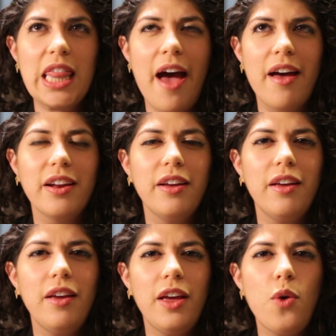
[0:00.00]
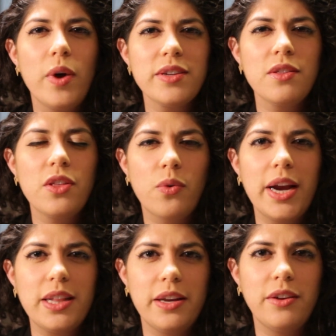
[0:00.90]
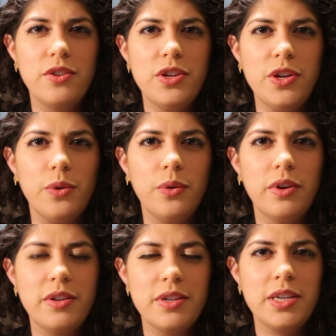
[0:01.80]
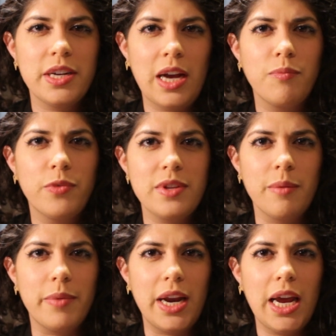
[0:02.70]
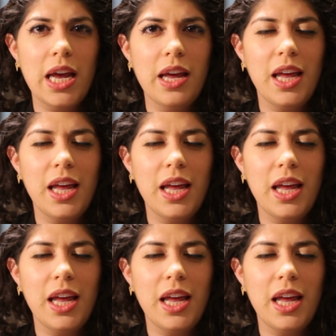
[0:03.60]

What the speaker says: that it wasn't the right thing to do to stick up for somebody.